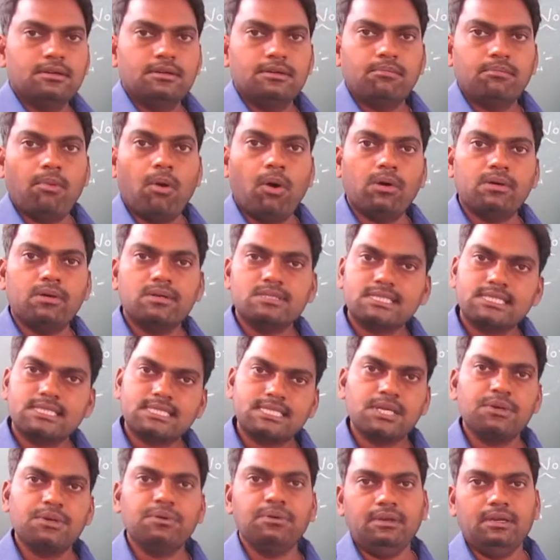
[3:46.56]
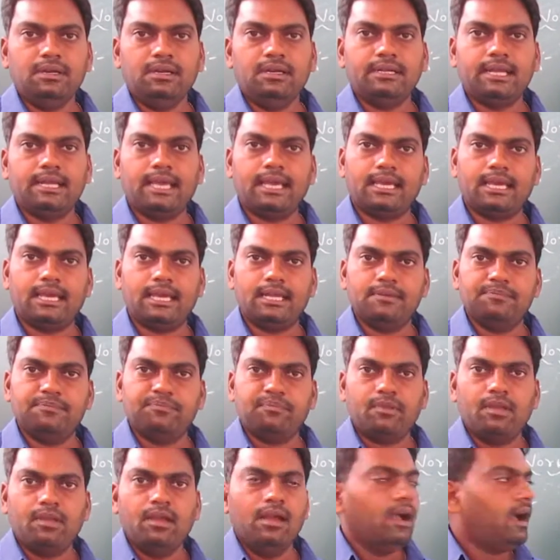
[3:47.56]
positive taken.
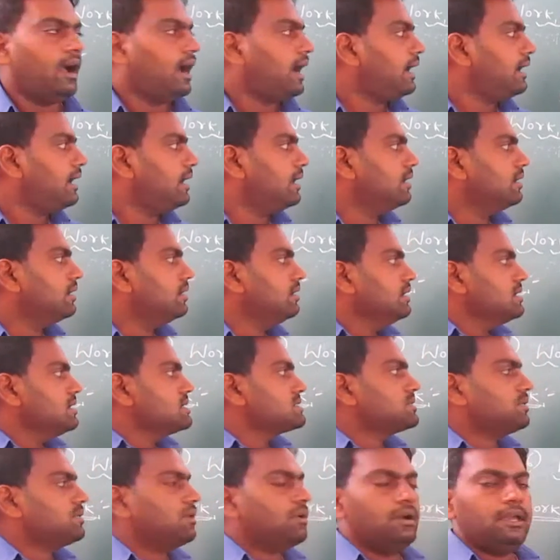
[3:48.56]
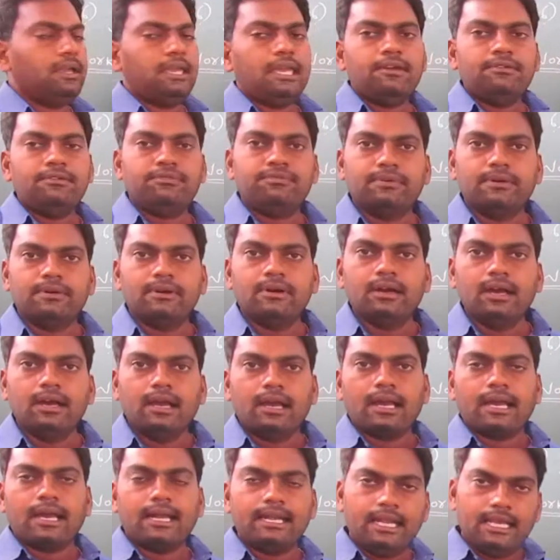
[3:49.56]
And so if
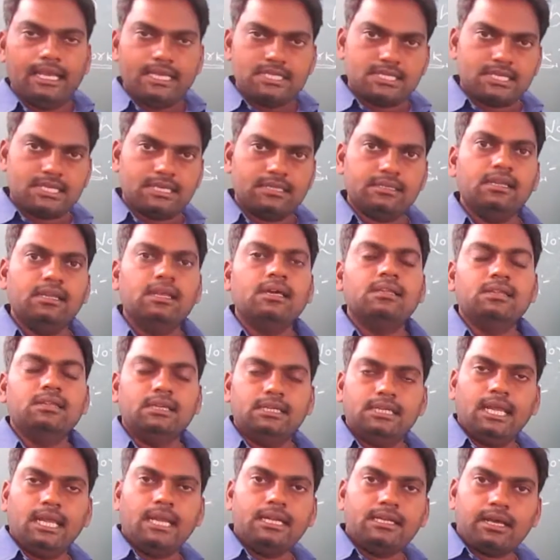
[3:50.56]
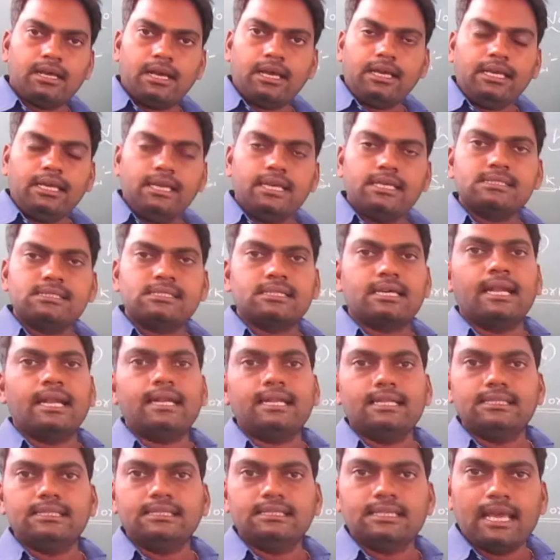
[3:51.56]
condition the theta is
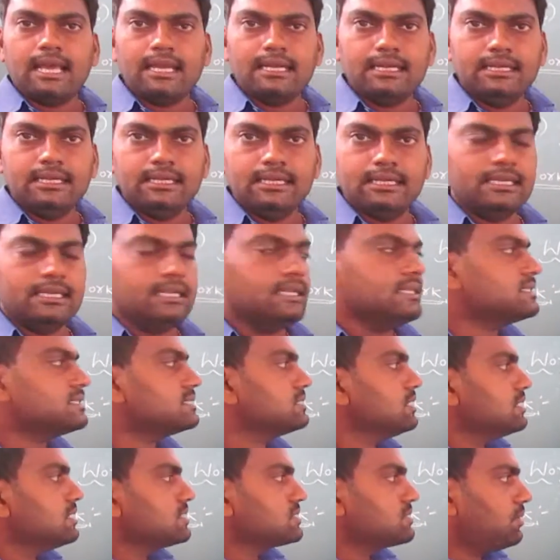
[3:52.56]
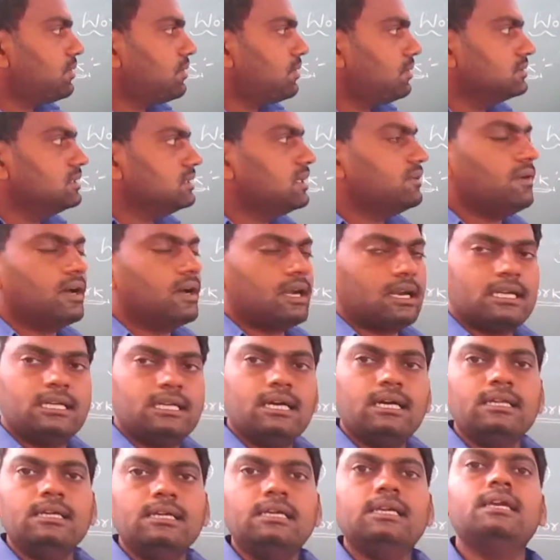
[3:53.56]
greater than 90 degrees, so the work
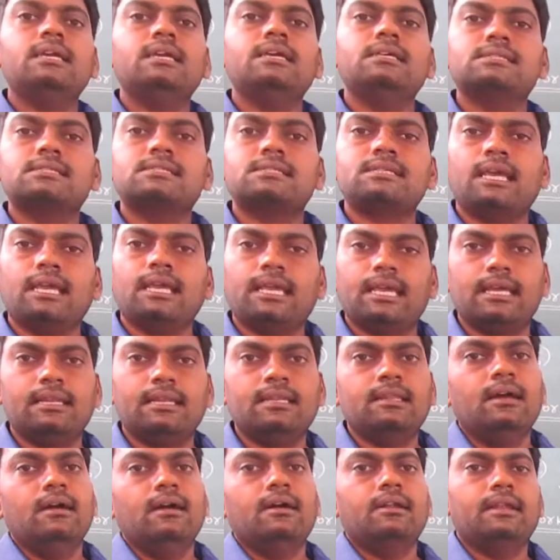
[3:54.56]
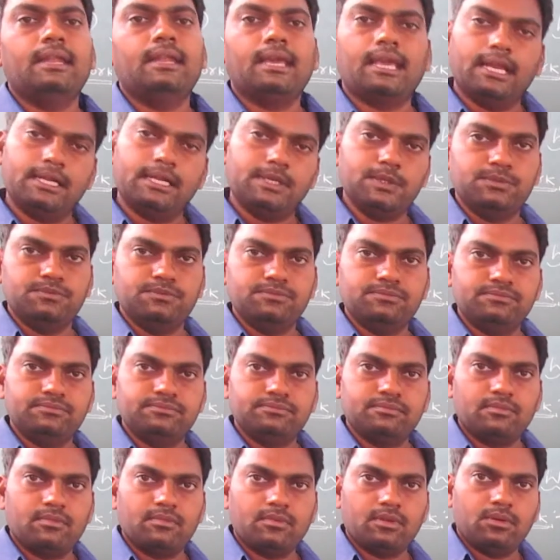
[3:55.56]
done is taken negative.
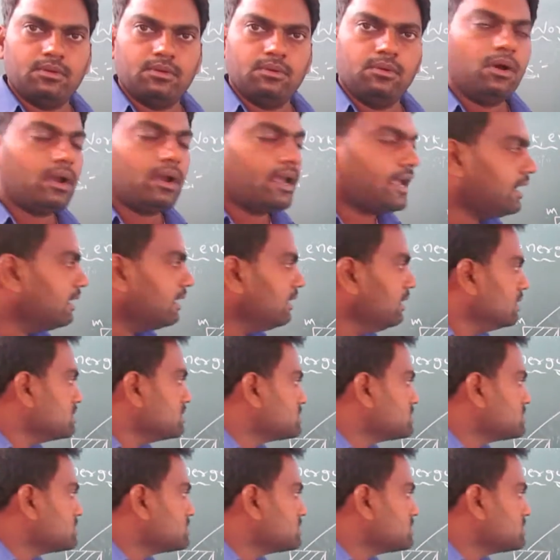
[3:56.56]
Okay,